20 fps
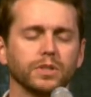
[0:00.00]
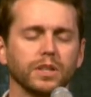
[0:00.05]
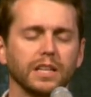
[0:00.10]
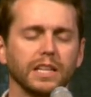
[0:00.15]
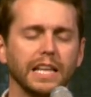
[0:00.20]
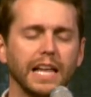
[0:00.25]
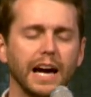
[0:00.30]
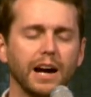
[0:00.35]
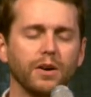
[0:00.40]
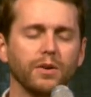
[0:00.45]

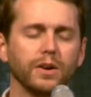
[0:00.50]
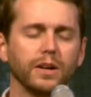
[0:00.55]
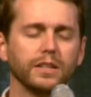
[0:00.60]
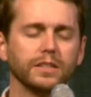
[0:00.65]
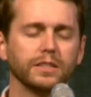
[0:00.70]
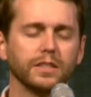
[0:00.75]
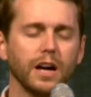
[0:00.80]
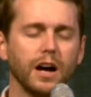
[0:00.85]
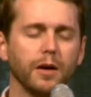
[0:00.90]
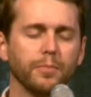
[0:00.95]
allow
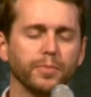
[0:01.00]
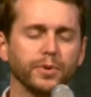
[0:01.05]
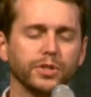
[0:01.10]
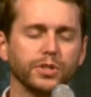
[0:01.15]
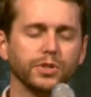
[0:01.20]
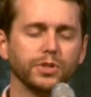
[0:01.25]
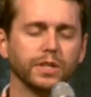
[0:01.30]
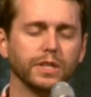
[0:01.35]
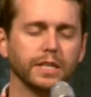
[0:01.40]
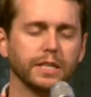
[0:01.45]
us
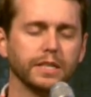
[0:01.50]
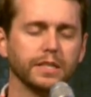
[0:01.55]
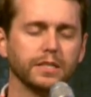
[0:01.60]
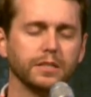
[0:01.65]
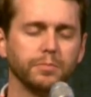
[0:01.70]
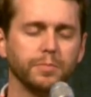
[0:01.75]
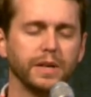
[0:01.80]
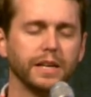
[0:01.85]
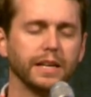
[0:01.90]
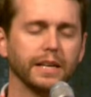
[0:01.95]
opportunity to
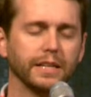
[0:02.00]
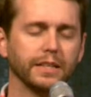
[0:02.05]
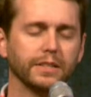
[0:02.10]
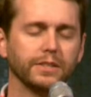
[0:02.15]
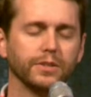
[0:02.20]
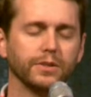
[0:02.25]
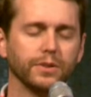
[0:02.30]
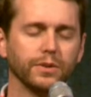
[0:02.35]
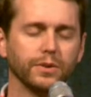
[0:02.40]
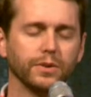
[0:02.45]
speak
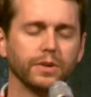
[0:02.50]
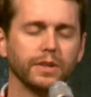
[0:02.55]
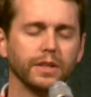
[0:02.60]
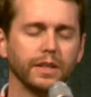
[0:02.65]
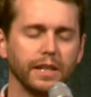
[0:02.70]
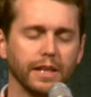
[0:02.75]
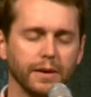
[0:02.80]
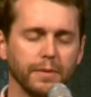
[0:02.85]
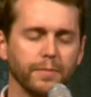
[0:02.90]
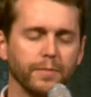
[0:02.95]
into
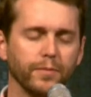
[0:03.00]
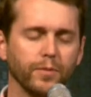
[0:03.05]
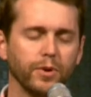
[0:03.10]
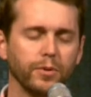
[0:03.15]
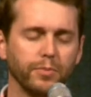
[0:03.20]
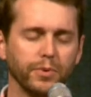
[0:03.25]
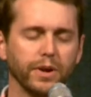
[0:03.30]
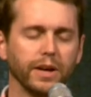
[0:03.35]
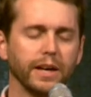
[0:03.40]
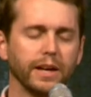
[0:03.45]
them, we
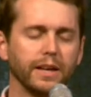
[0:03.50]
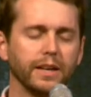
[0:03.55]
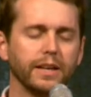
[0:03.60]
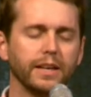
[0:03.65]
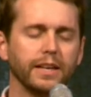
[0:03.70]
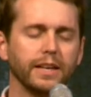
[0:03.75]
pray,